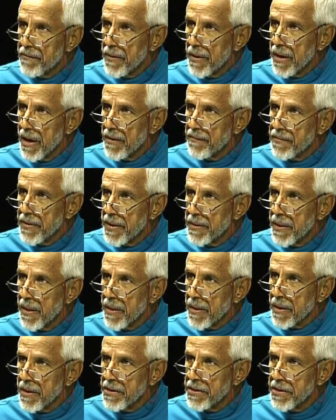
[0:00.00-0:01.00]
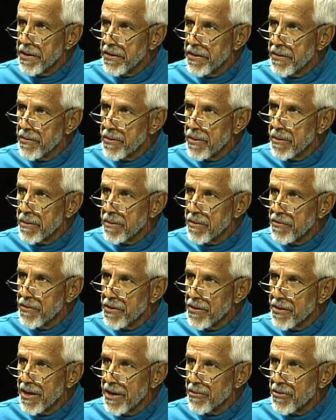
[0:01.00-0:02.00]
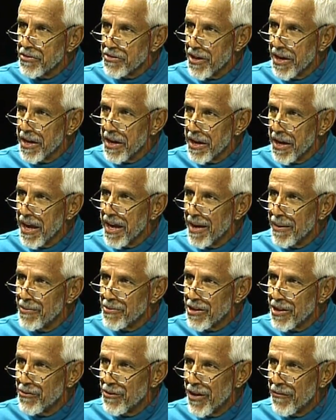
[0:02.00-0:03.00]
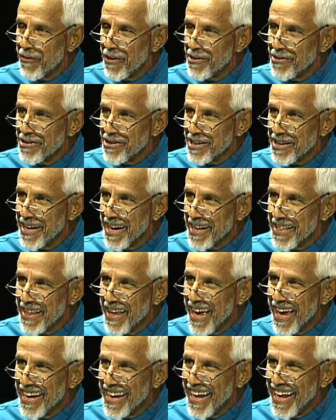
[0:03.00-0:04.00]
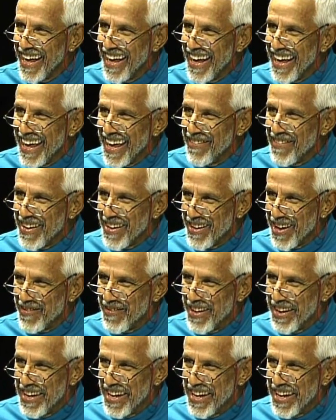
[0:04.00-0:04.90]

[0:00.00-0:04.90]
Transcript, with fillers: the left end of the continuum if you keep reciting names and references like I'll that. I'll stop. Amy yeah. Goodman.